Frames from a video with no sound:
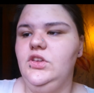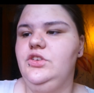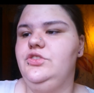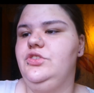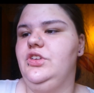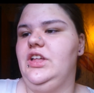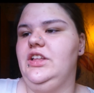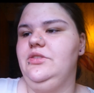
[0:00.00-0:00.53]

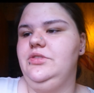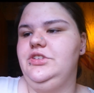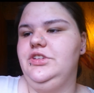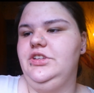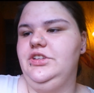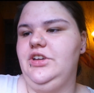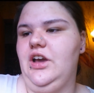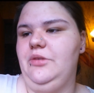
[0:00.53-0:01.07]
So that's what
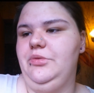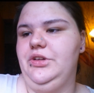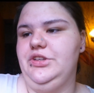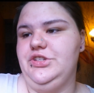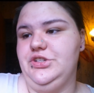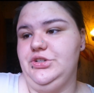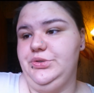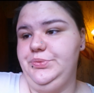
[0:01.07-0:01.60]
I'm
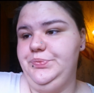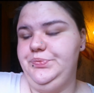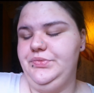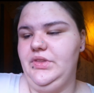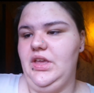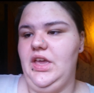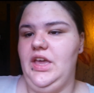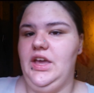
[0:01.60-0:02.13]
going to do.
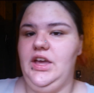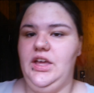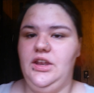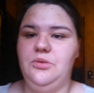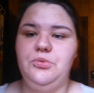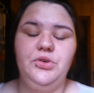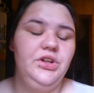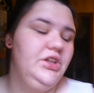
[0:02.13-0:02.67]
And
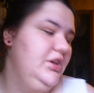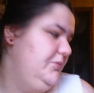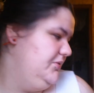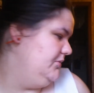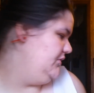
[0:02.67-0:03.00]
I'm going to keep it